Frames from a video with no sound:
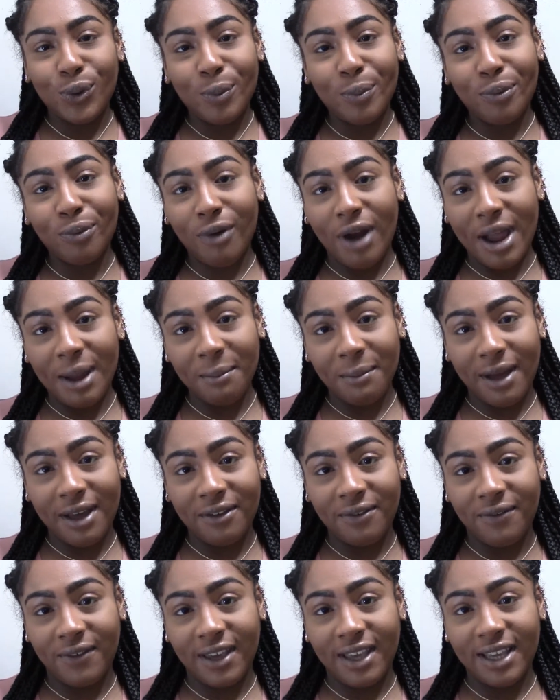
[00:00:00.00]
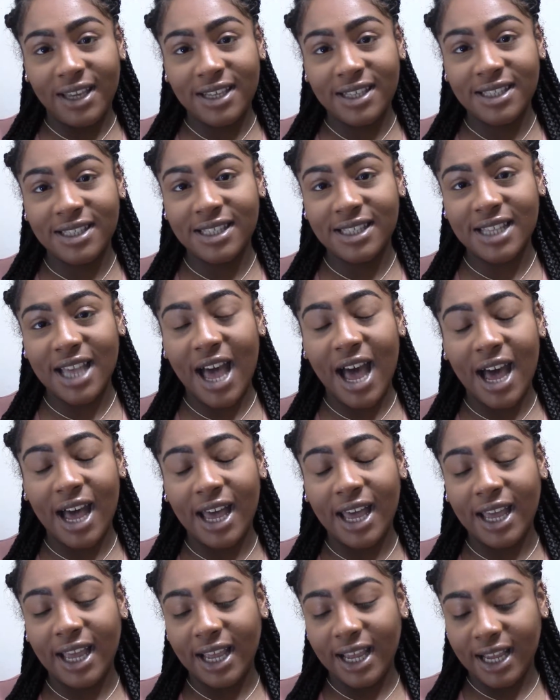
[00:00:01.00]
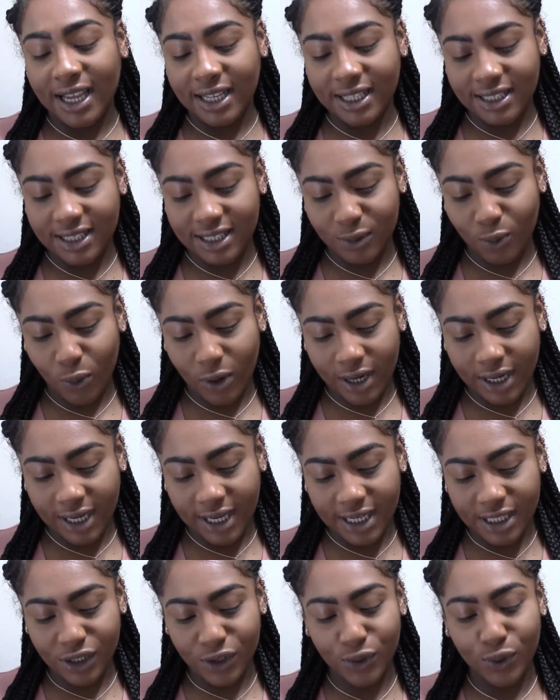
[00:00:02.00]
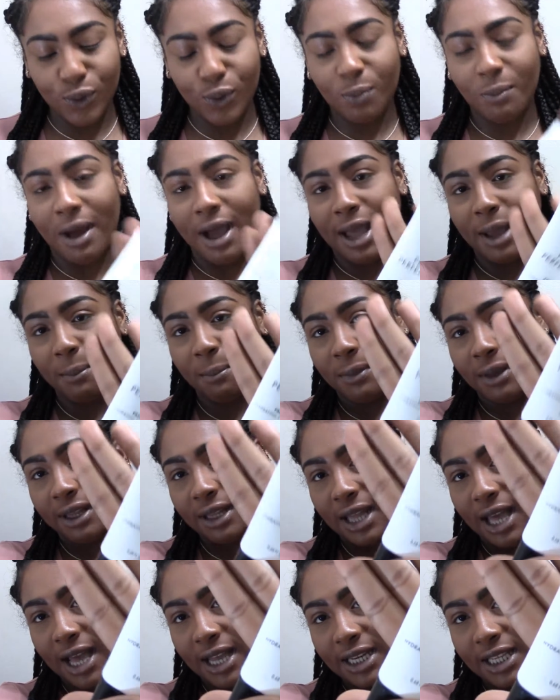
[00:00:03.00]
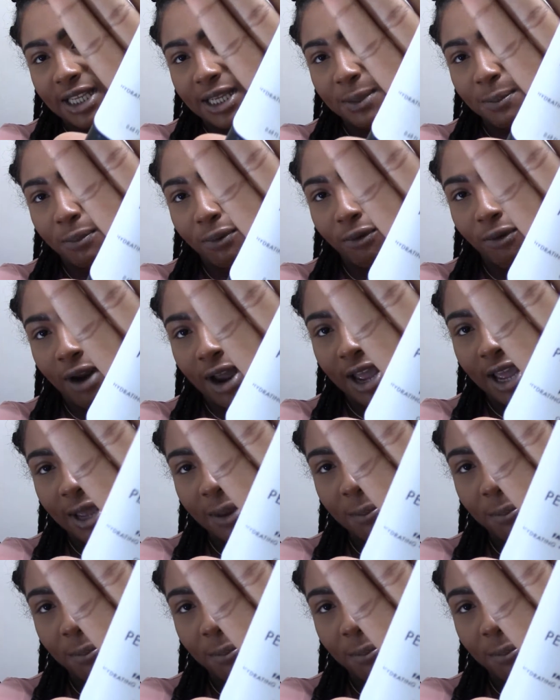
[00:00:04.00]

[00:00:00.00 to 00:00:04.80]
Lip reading: prime my face, I went into my Milani Prime